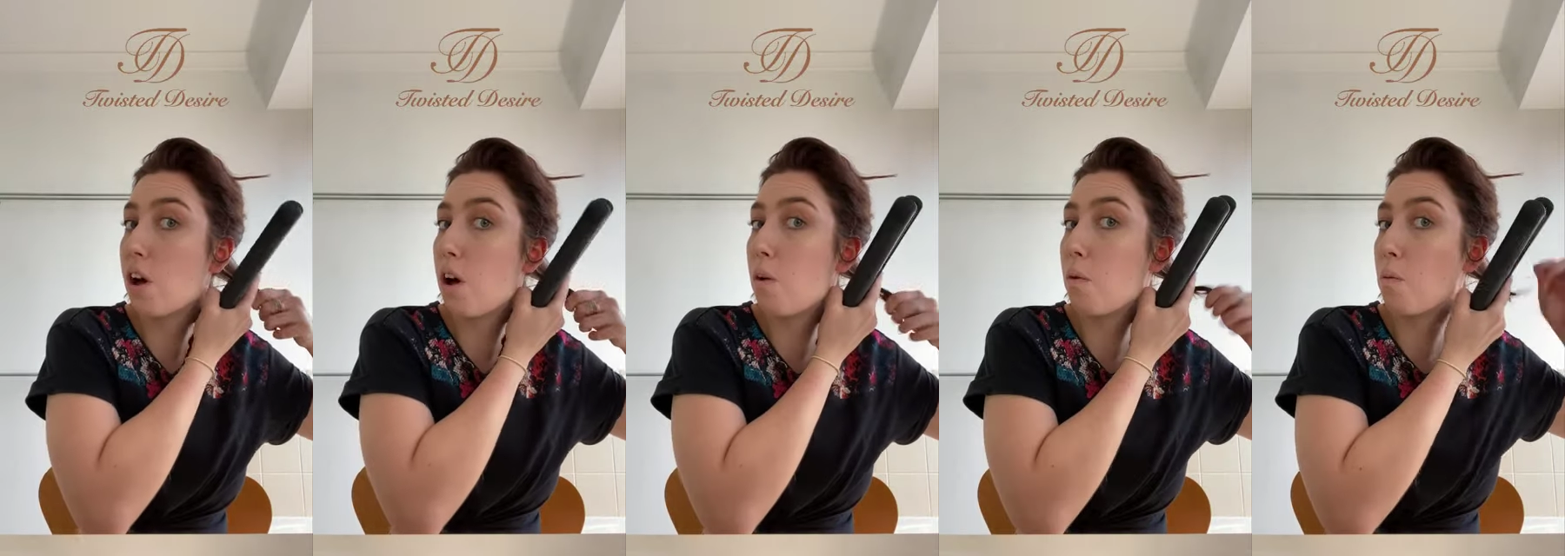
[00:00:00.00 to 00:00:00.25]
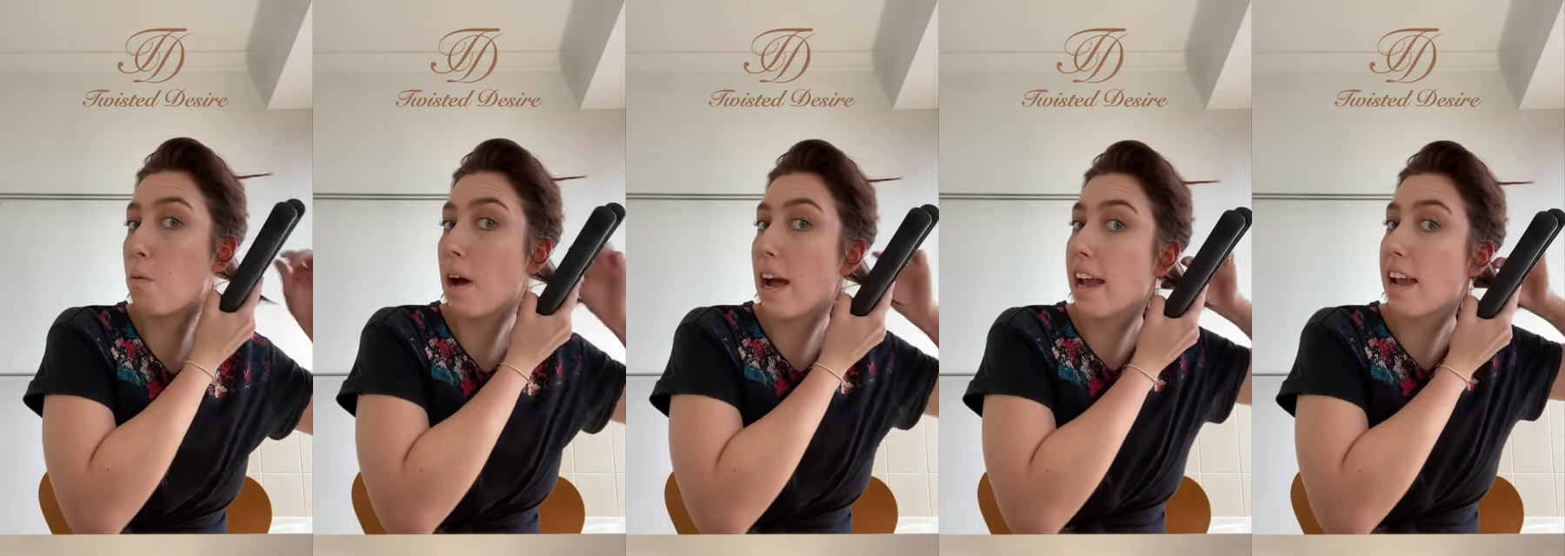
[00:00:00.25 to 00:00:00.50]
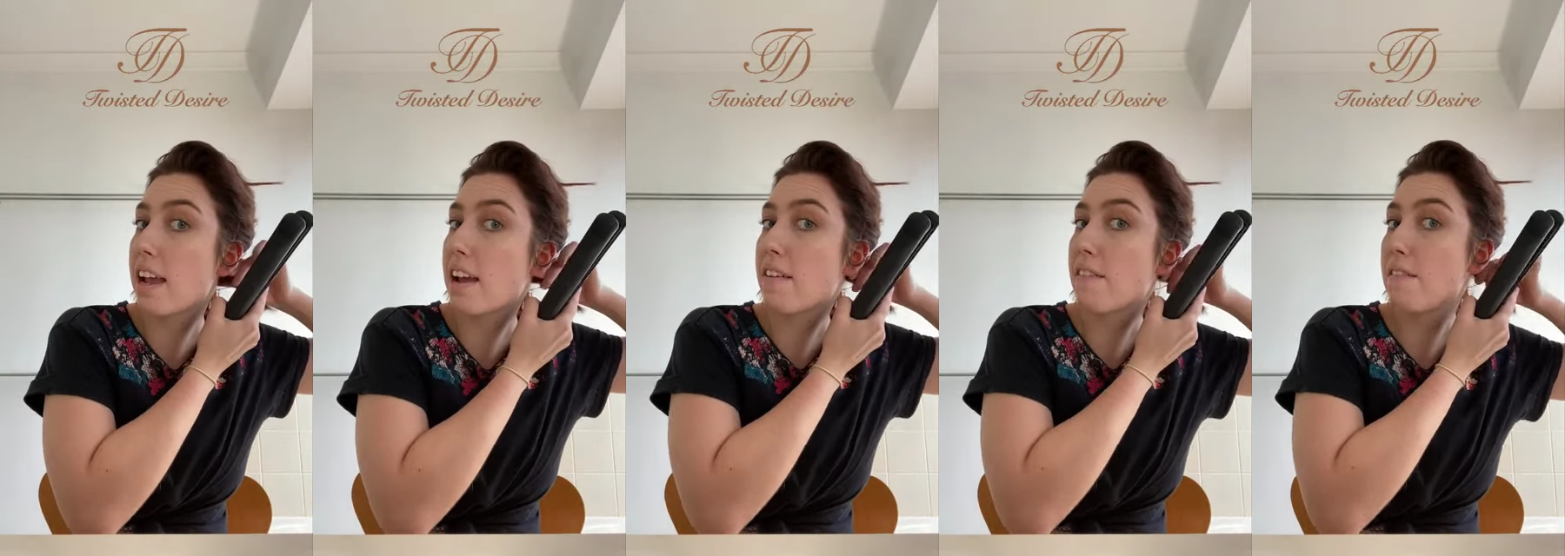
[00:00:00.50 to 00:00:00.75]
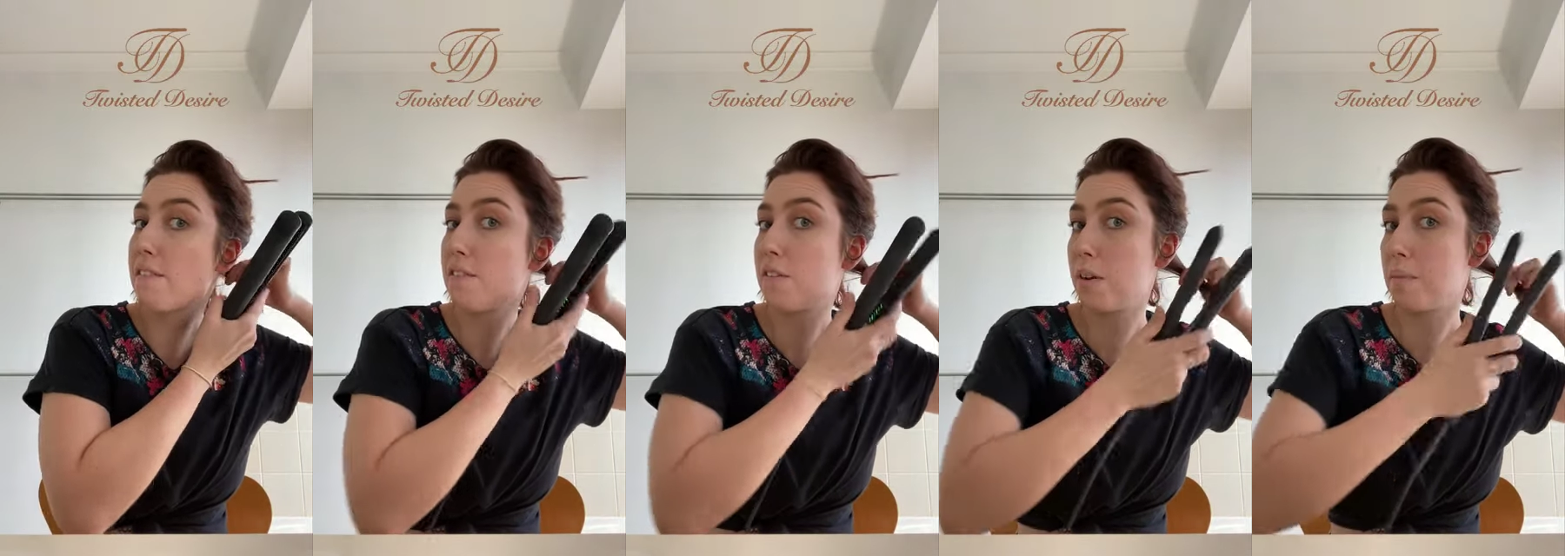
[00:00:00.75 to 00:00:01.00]

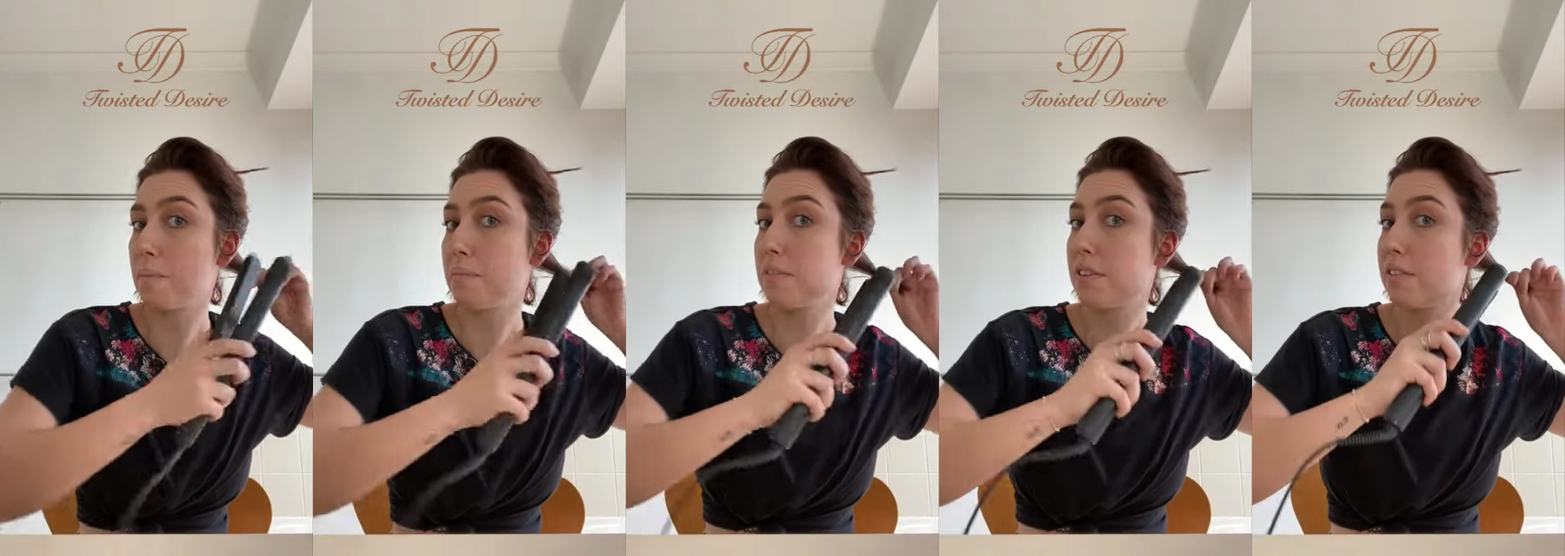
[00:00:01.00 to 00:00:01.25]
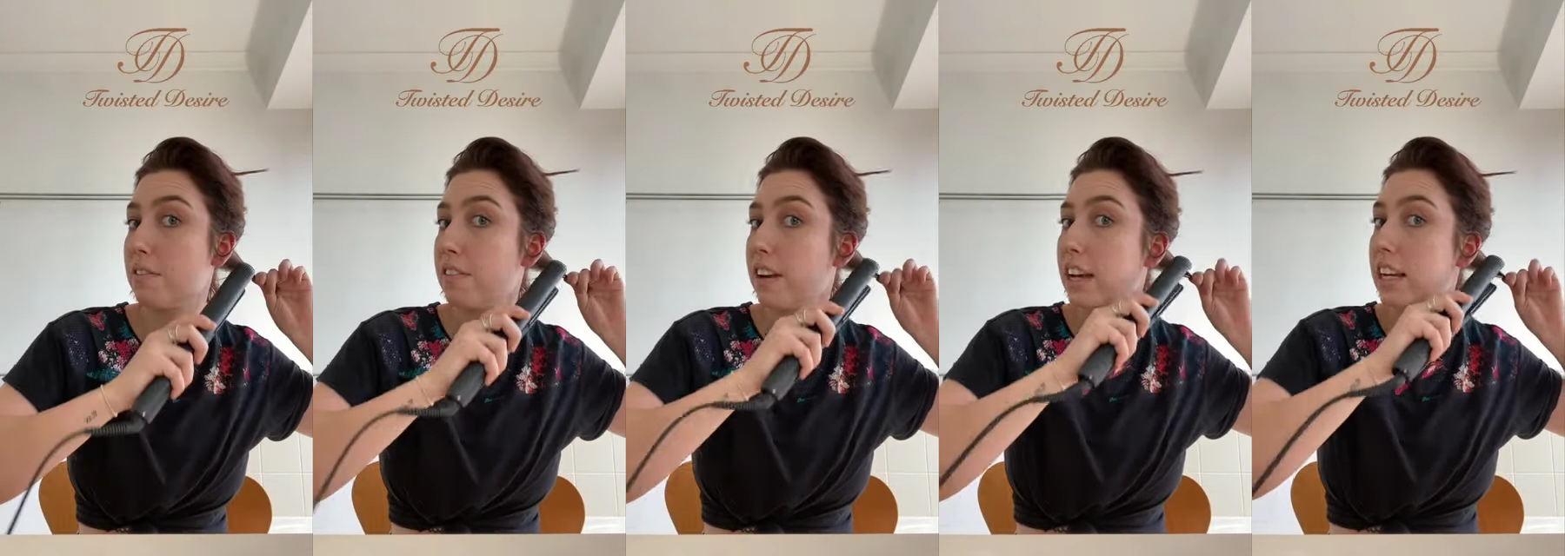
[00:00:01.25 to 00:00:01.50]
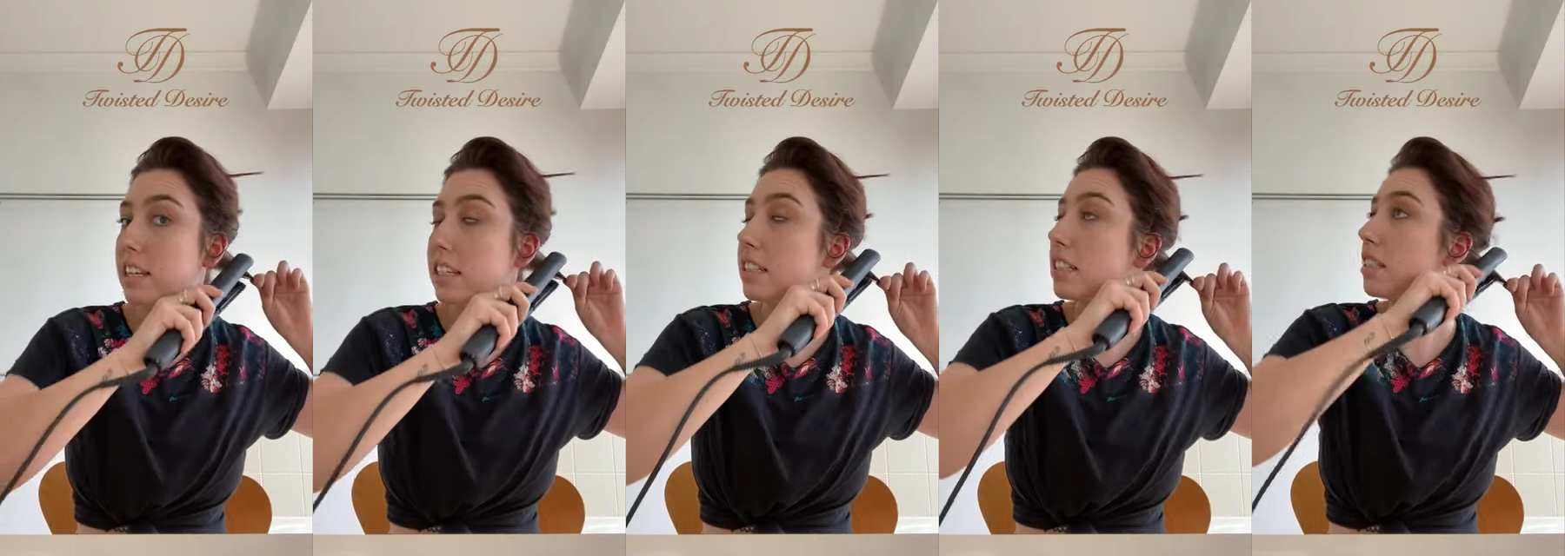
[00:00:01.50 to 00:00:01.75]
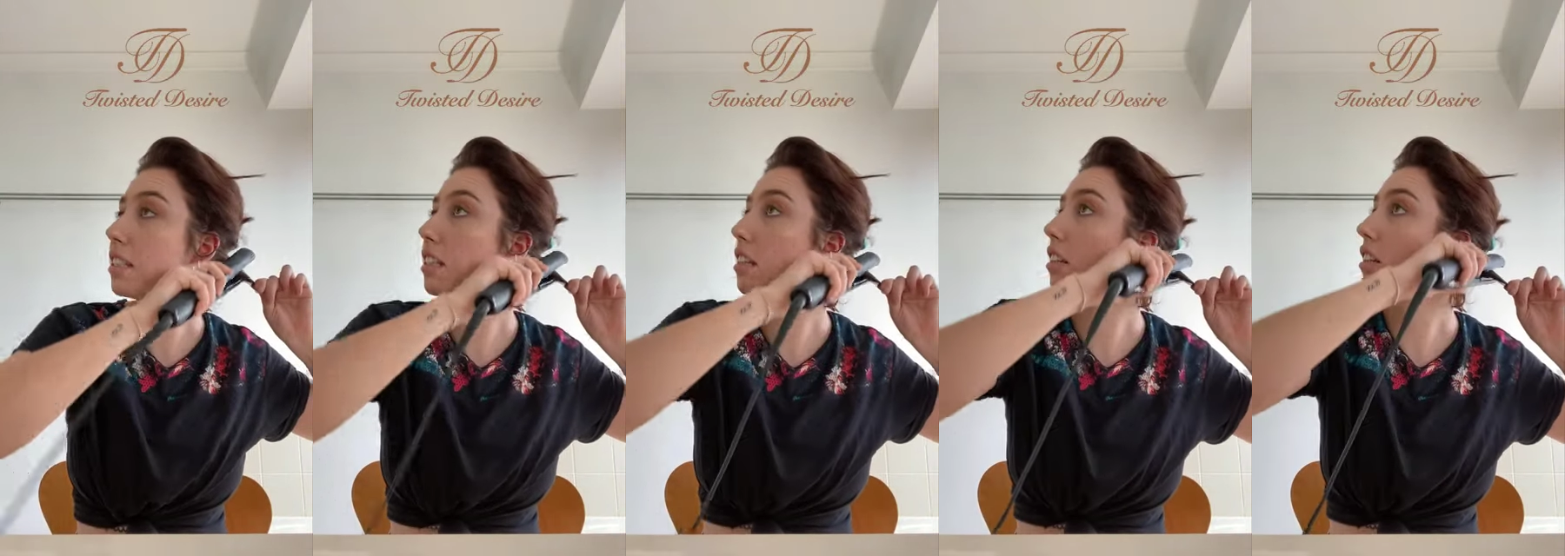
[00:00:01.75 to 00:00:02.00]
away from the
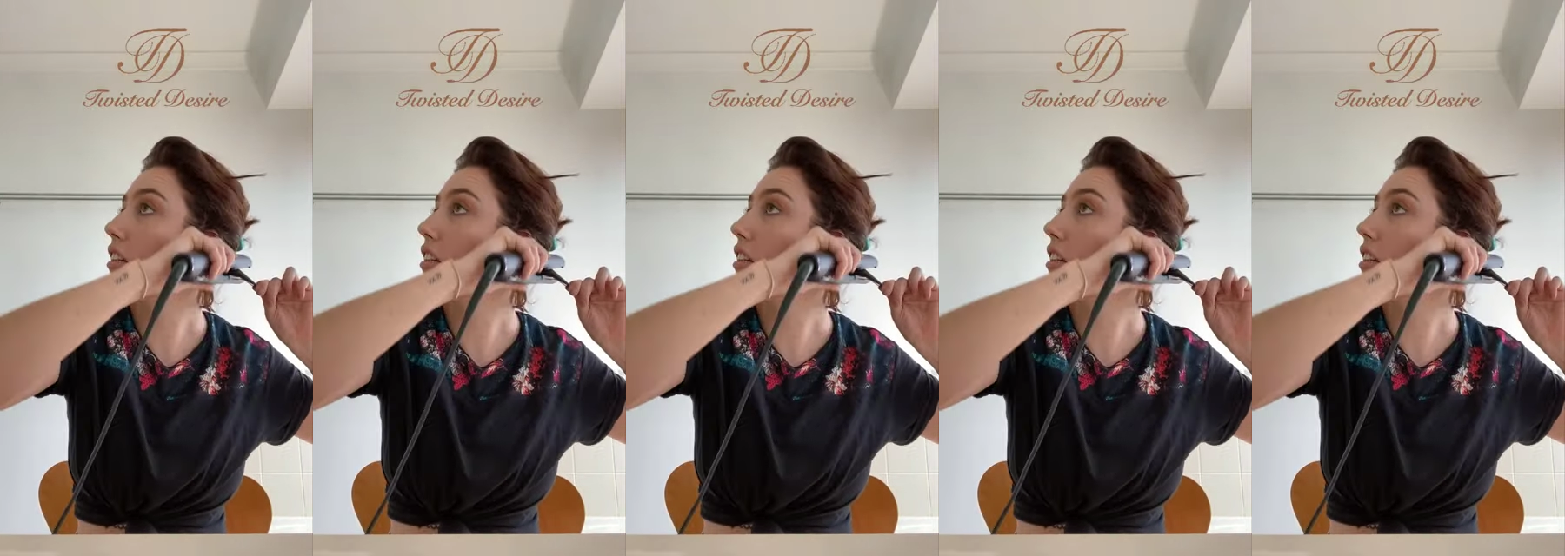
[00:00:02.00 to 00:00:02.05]
face,